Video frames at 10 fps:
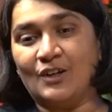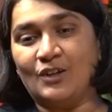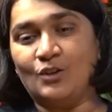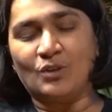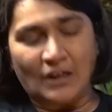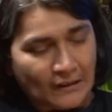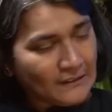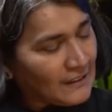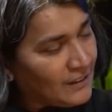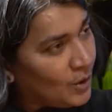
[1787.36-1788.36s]
You
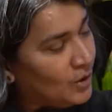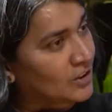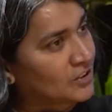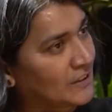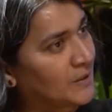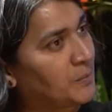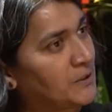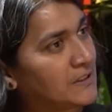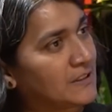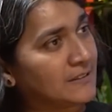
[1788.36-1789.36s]
can't any longer study
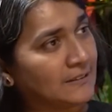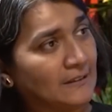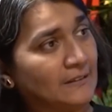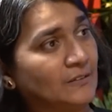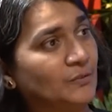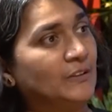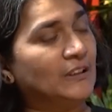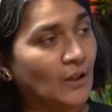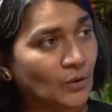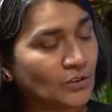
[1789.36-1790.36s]
political science
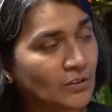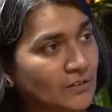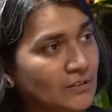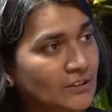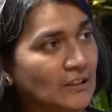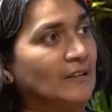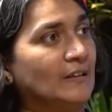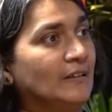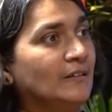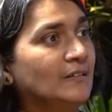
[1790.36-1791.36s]
without
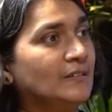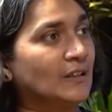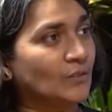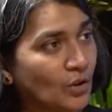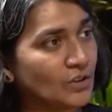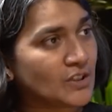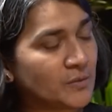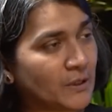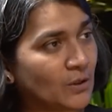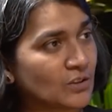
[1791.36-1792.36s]
studying technology
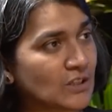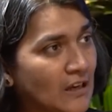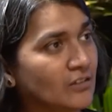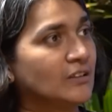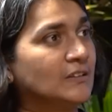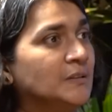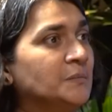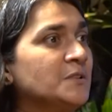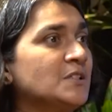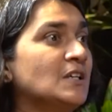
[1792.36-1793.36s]
because
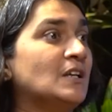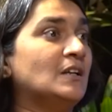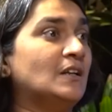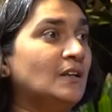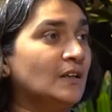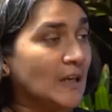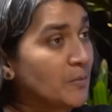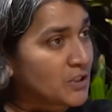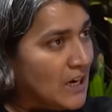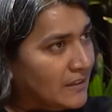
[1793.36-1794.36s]
algorithms,
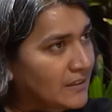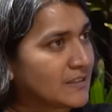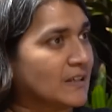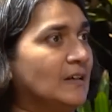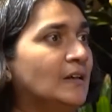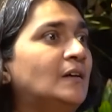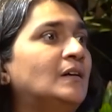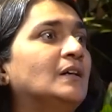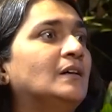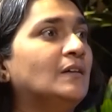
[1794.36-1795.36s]
Cambridge
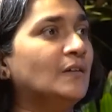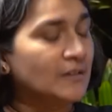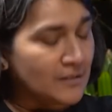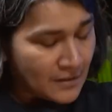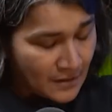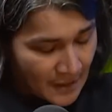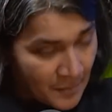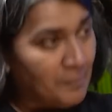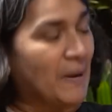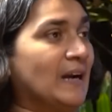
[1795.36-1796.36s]
Analytica,
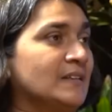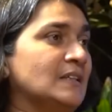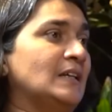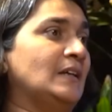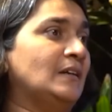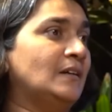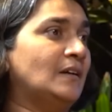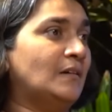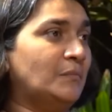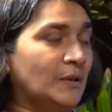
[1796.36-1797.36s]
impacting
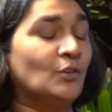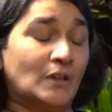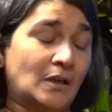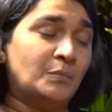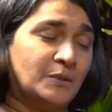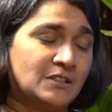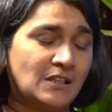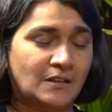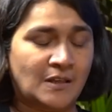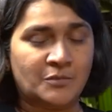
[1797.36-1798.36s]
companies
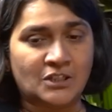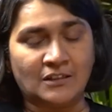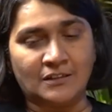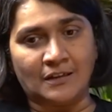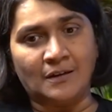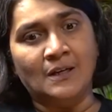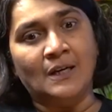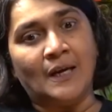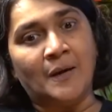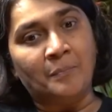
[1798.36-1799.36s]
like Cambridge Analytica,
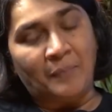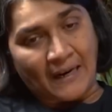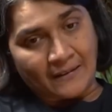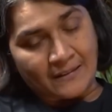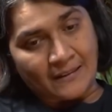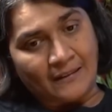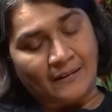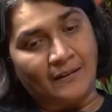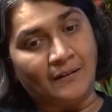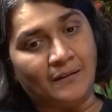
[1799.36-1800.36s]

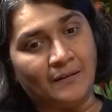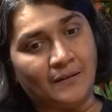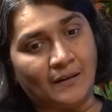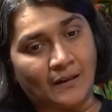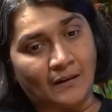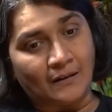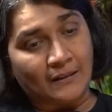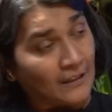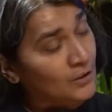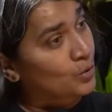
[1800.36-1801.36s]
impacting
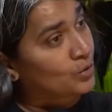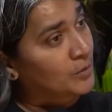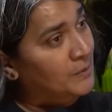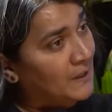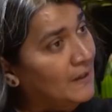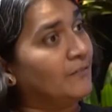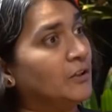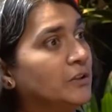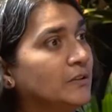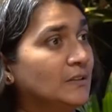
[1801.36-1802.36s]
electoral behavior